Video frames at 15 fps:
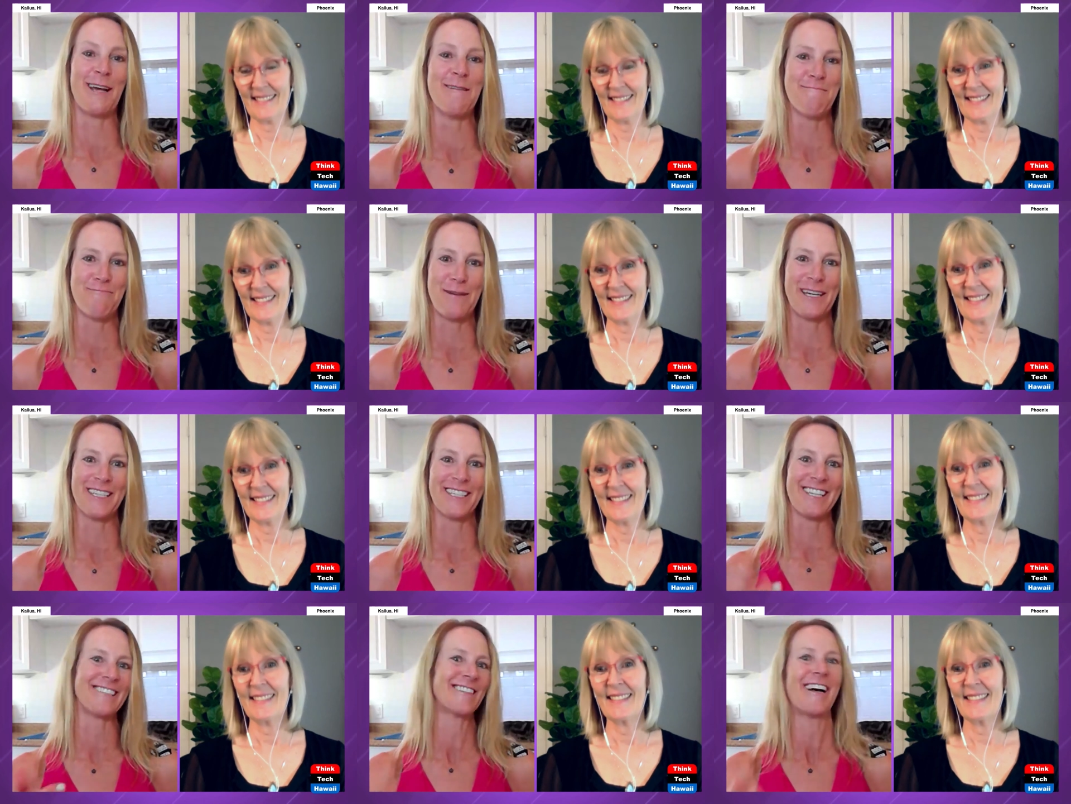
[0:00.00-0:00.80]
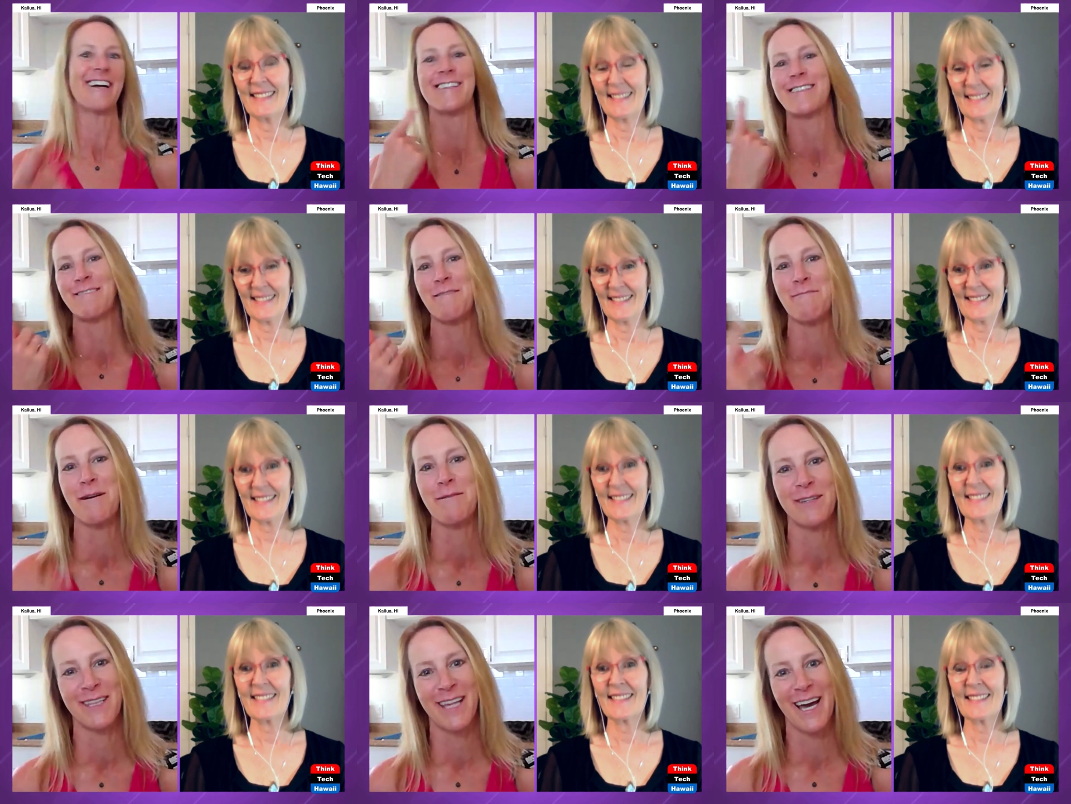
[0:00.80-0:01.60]
Speaker 1: stability. So I just
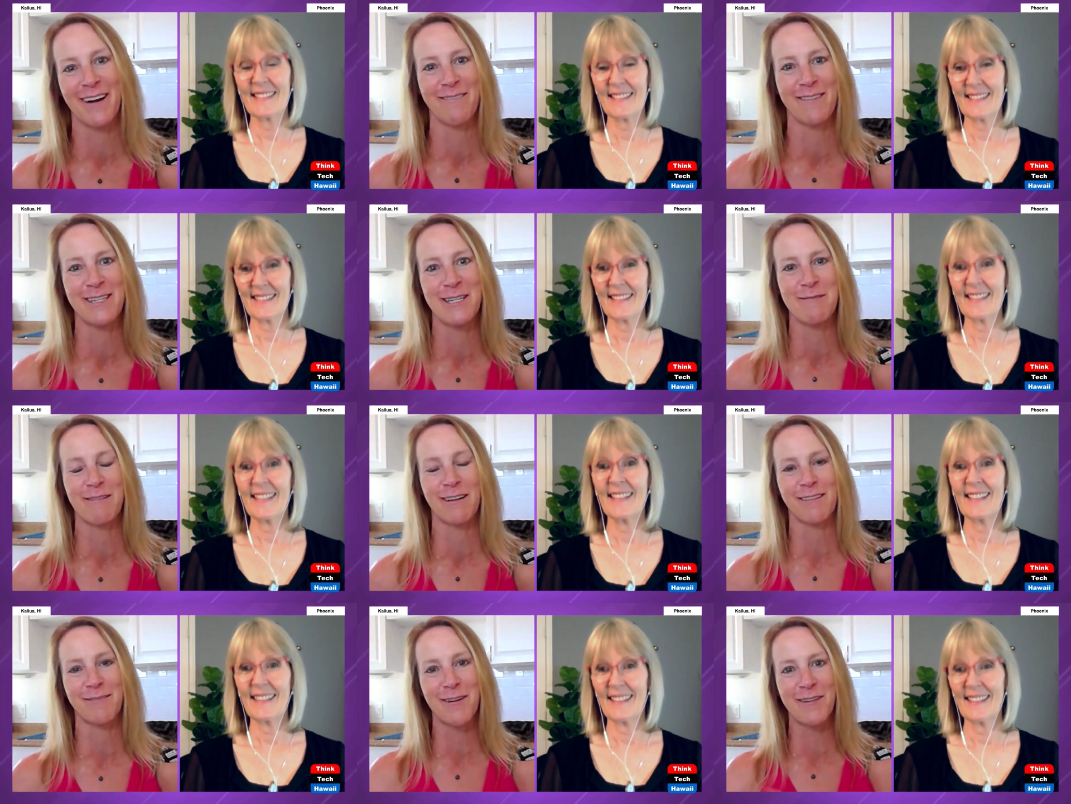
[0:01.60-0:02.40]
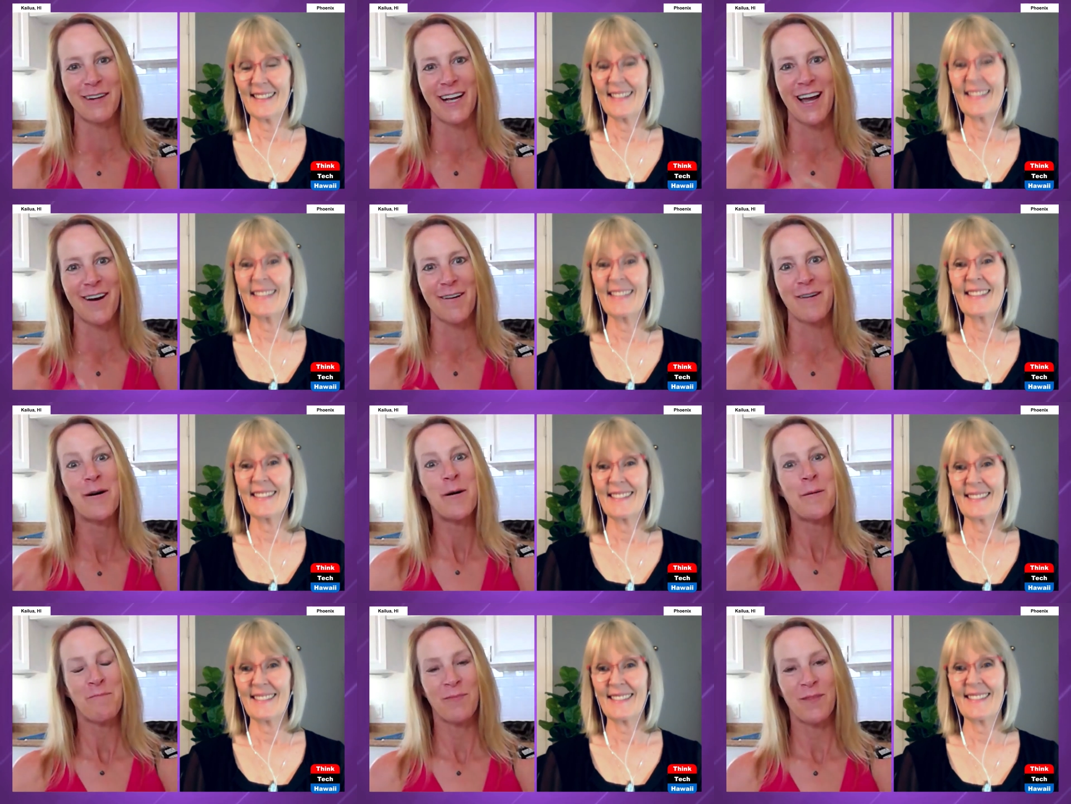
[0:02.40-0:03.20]
remember that when you were throwing
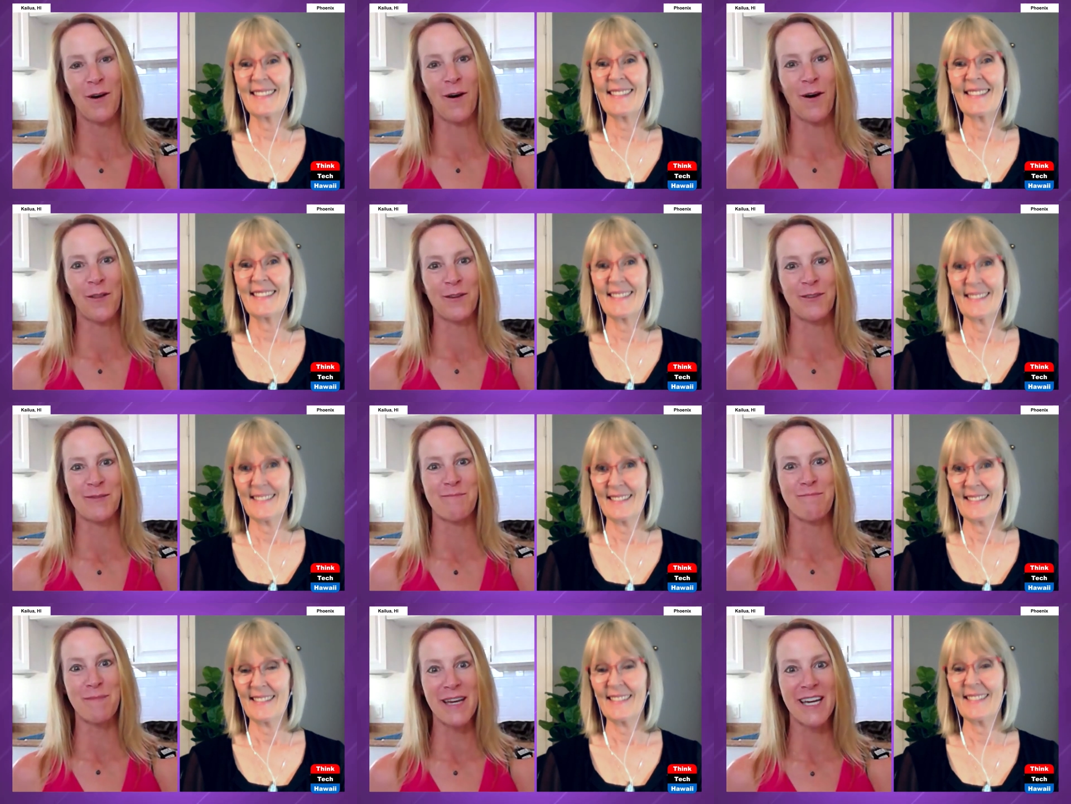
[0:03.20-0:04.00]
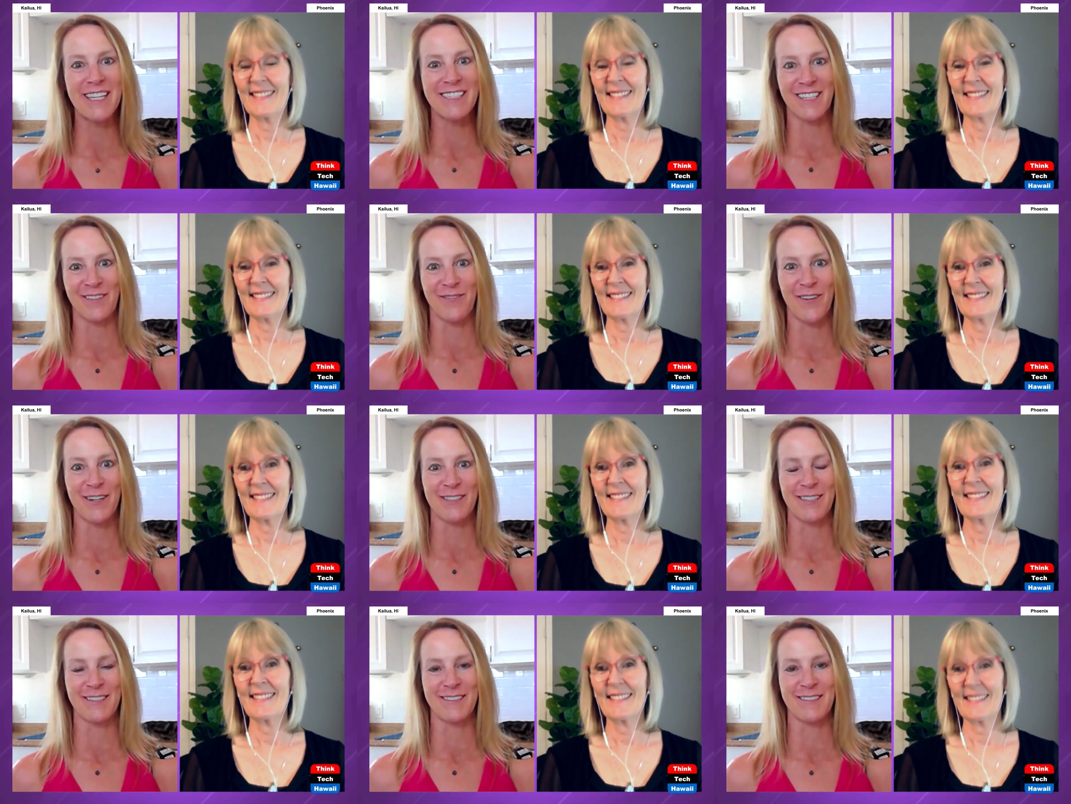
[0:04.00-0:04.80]
out all those amazing
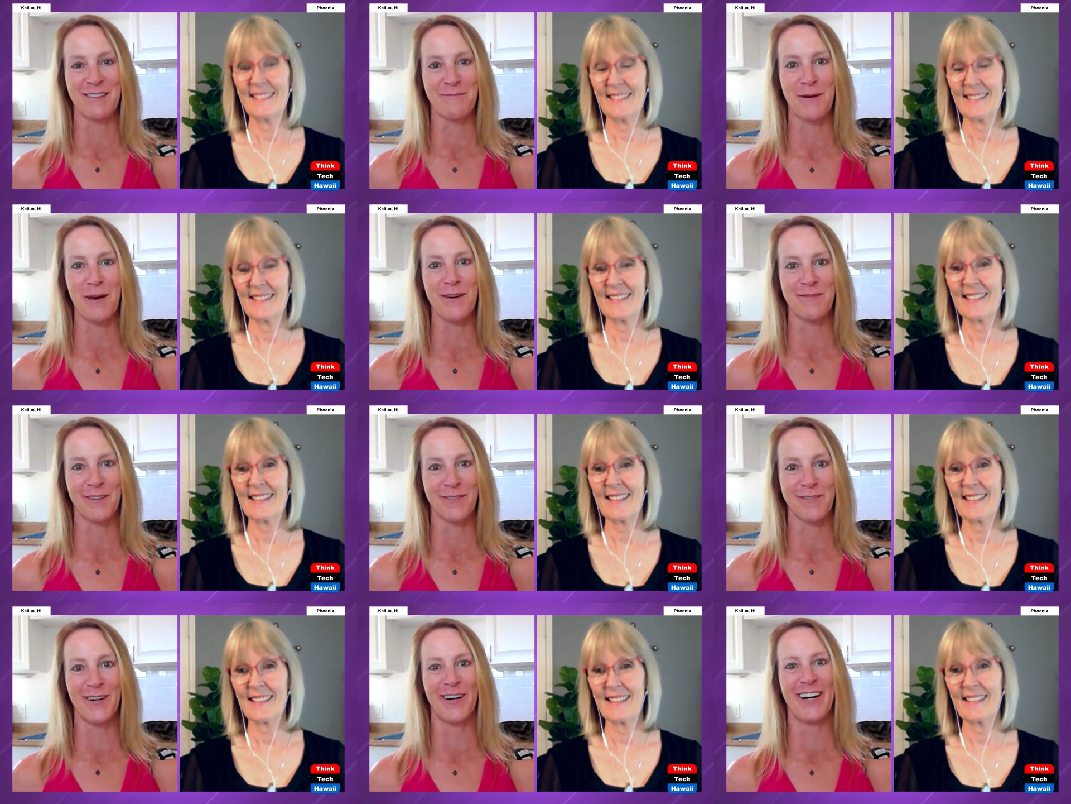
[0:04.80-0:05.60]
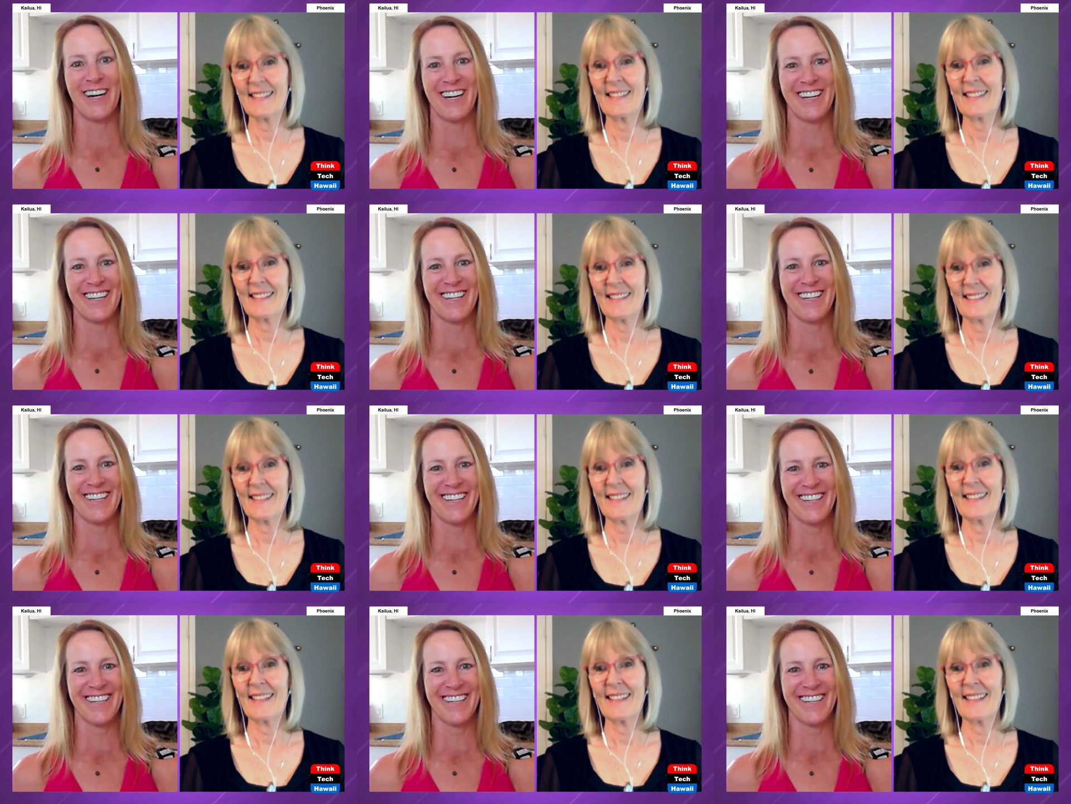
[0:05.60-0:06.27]
functions of the pelvic floor.